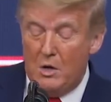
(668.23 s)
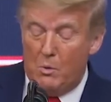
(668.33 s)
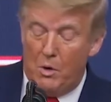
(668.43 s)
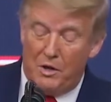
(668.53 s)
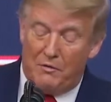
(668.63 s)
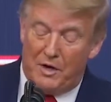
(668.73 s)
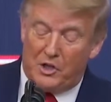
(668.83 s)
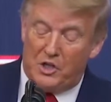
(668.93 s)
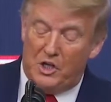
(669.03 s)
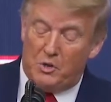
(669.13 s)
where the
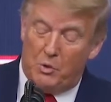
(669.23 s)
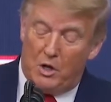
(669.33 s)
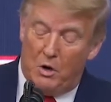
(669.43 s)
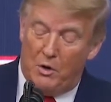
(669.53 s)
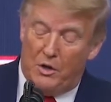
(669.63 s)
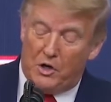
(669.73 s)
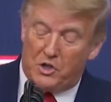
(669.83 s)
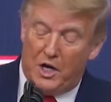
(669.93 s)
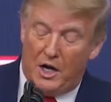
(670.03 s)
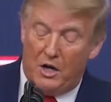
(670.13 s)
vaccines will go in their
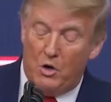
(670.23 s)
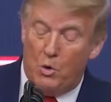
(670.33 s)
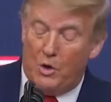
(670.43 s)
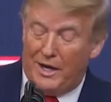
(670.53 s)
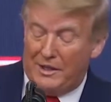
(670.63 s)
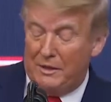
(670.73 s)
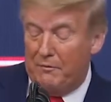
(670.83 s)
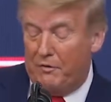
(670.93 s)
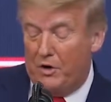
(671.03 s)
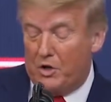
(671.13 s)
state and who will get
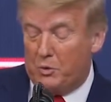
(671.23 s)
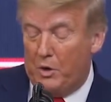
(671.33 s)
them first.